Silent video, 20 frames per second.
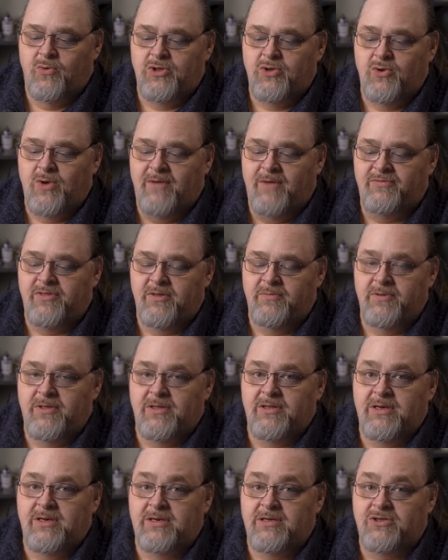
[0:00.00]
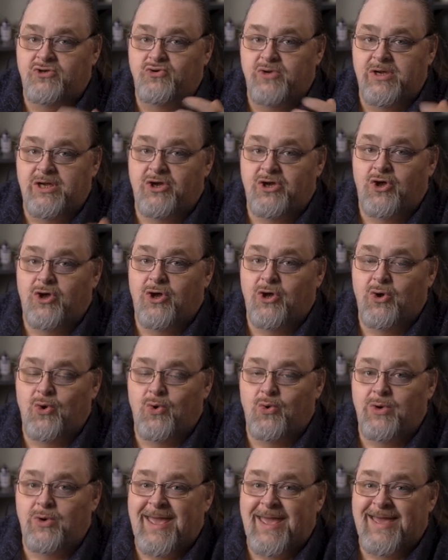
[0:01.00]
we do have the ability to treat
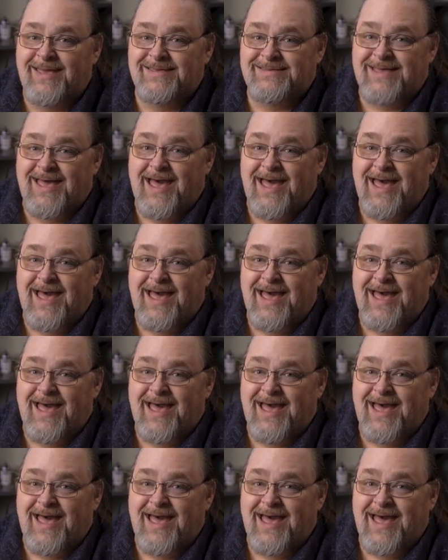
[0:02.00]
code as